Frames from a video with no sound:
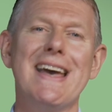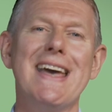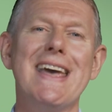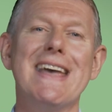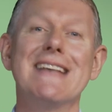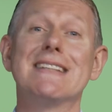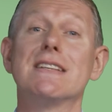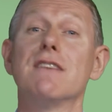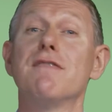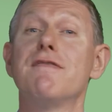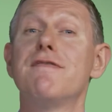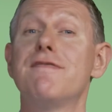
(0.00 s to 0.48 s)

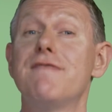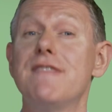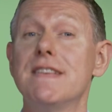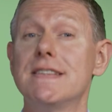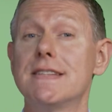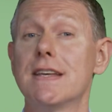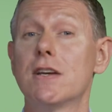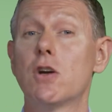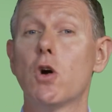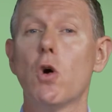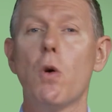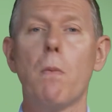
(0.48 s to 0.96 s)
is a
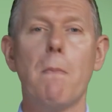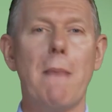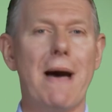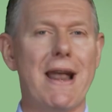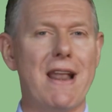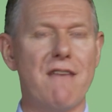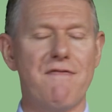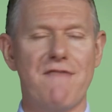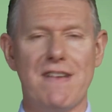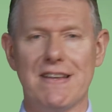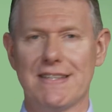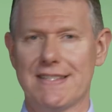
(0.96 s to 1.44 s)
physical
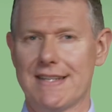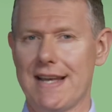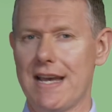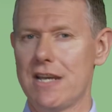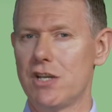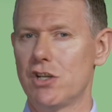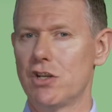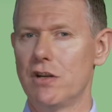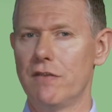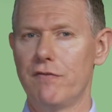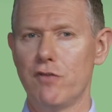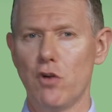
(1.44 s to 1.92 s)

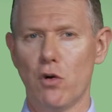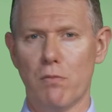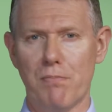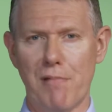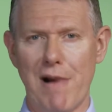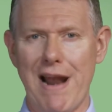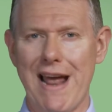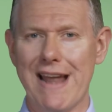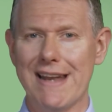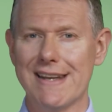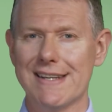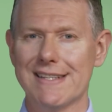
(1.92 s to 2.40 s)
manifestation of your
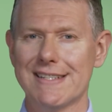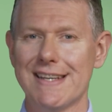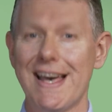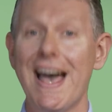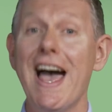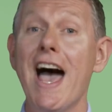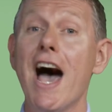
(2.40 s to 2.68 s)
brand.